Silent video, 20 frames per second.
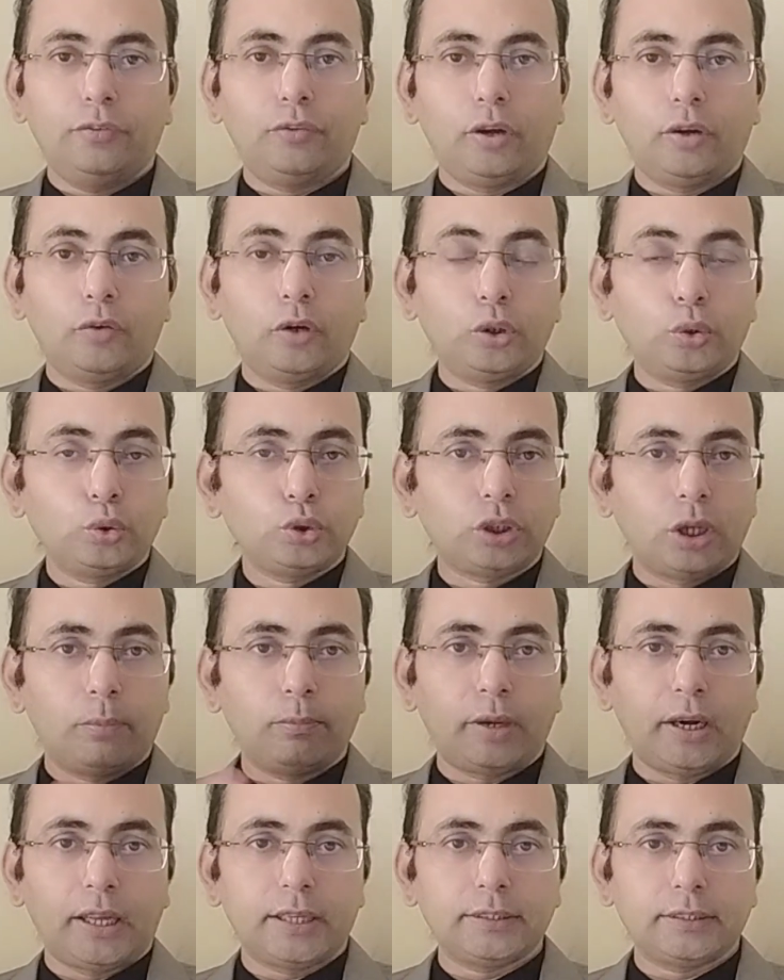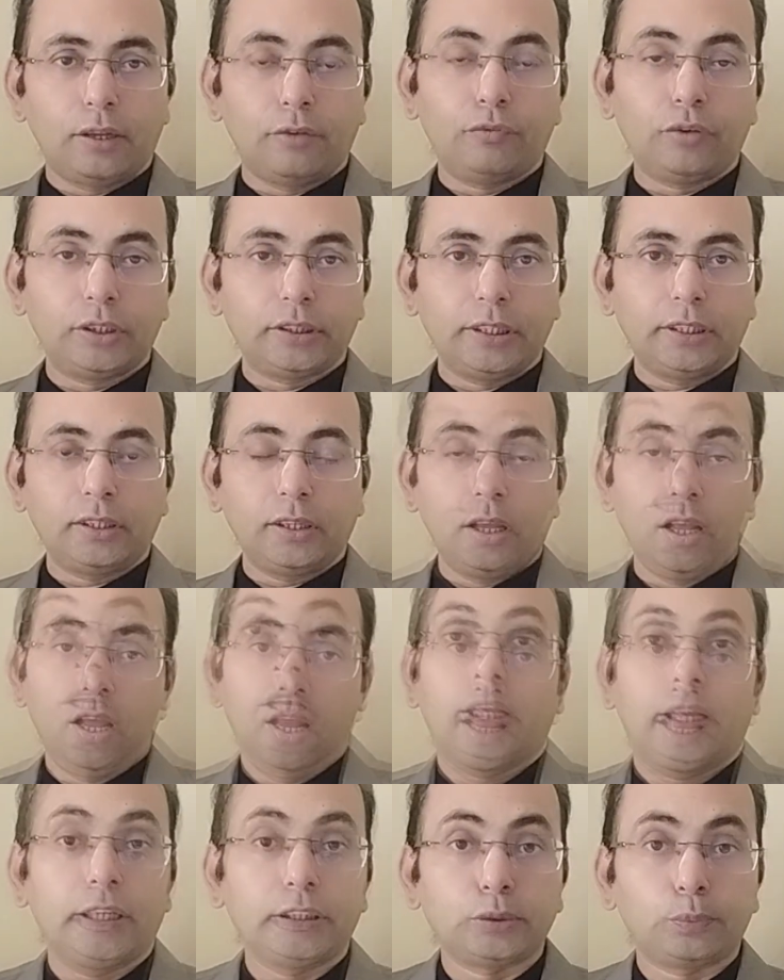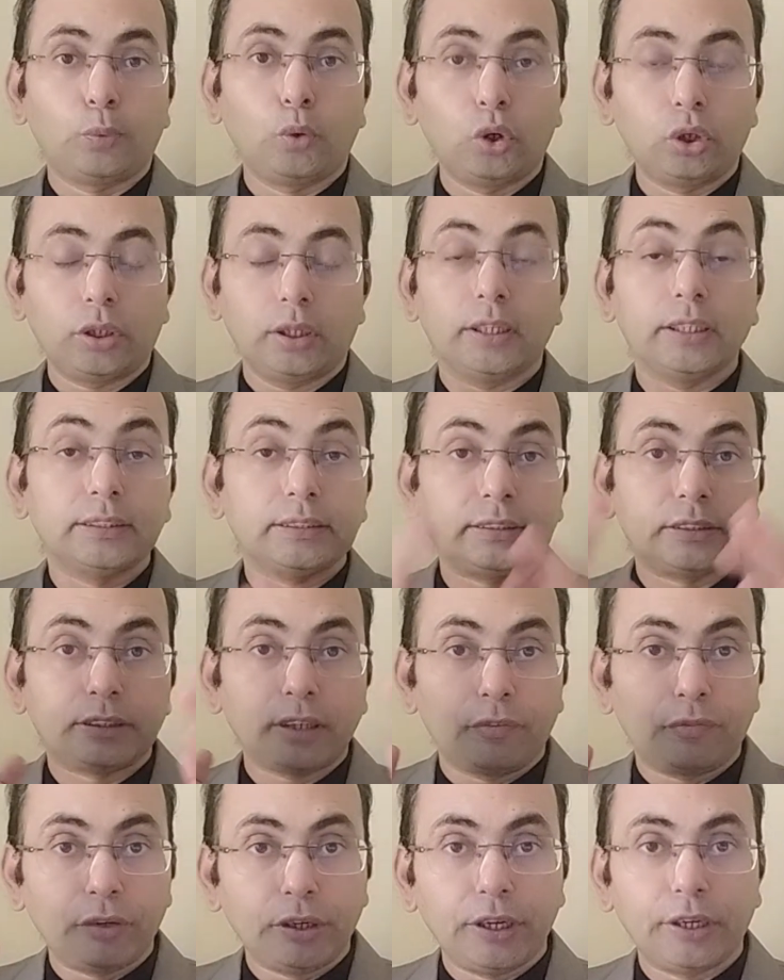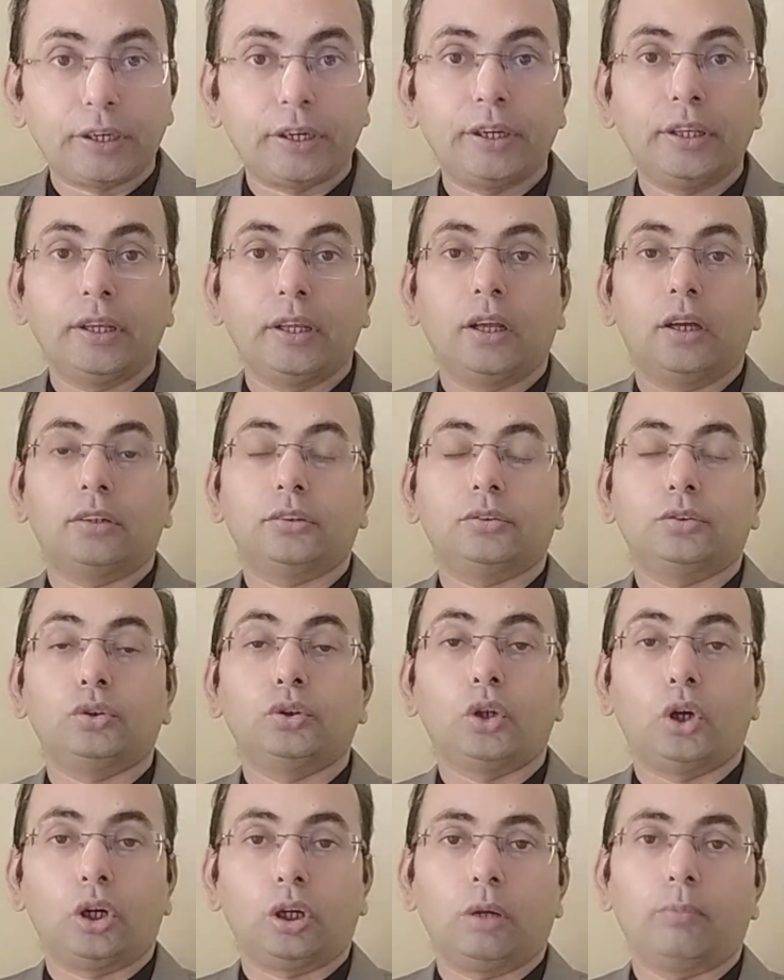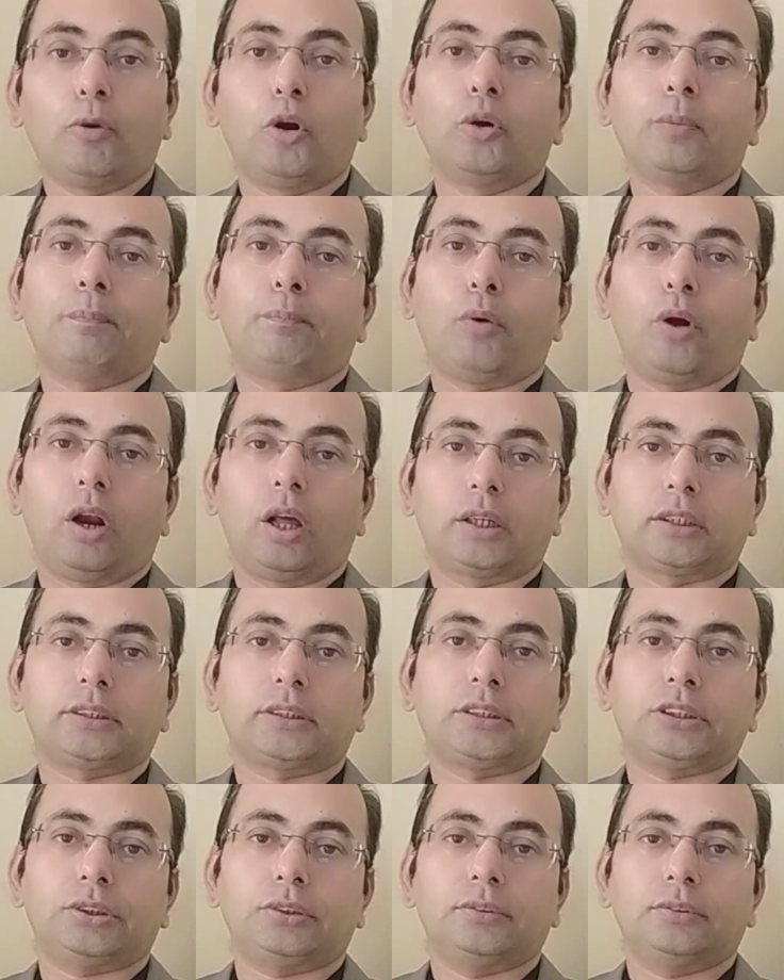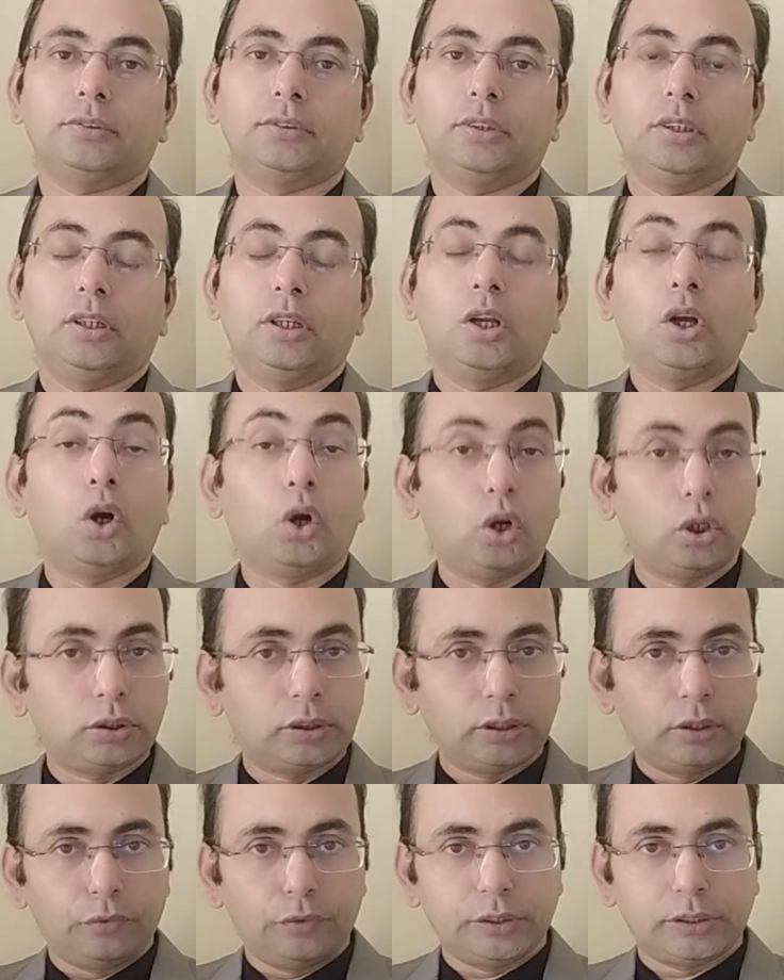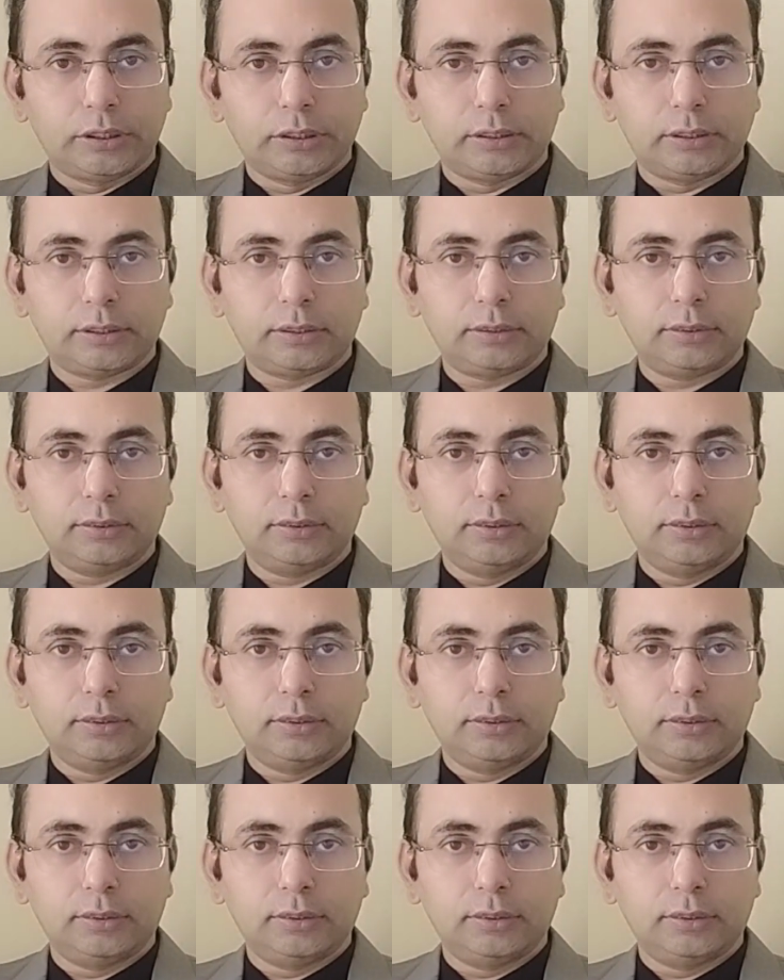I want to summarize everything, export is definitely not about products or services,